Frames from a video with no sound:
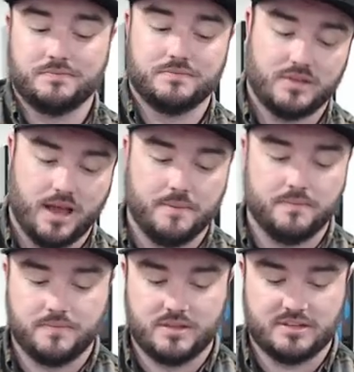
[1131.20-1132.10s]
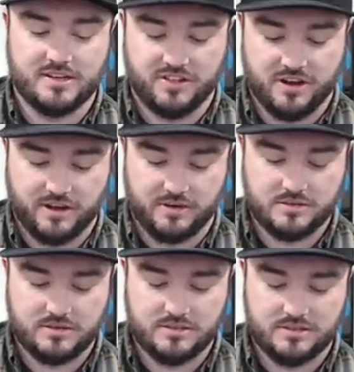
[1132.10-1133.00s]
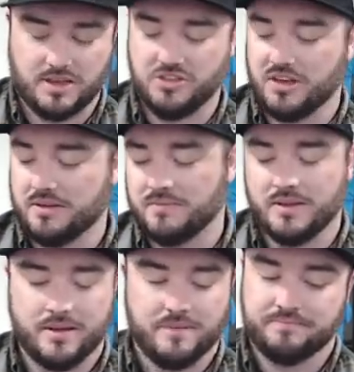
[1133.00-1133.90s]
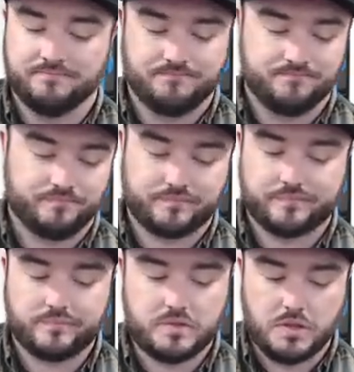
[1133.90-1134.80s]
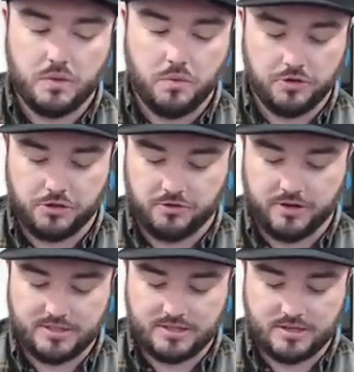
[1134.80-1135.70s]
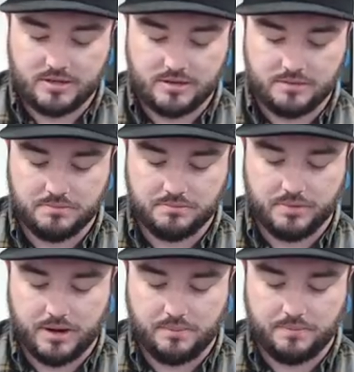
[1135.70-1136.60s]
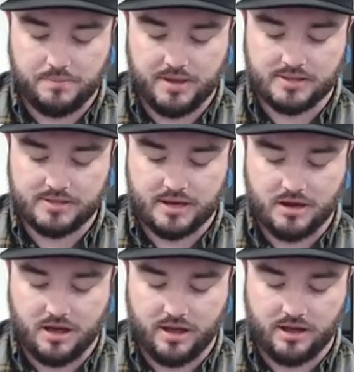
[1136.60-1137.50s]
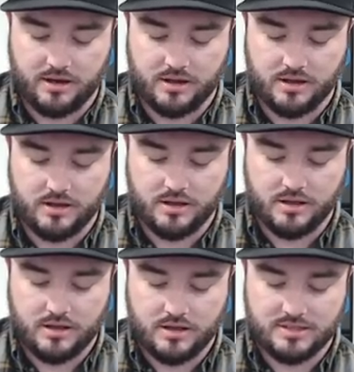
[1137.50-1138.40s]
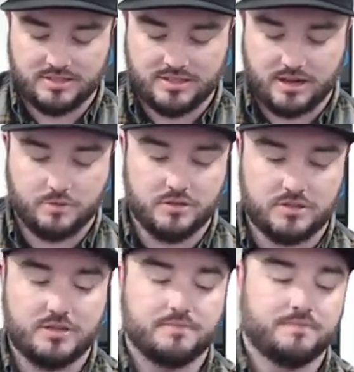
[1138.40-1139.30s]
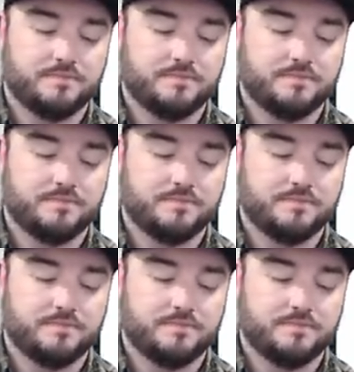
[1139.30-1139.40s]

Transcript: Okay, it's another nine. Same thing. Worth the risk, but a PSA 9. Zach Wilson.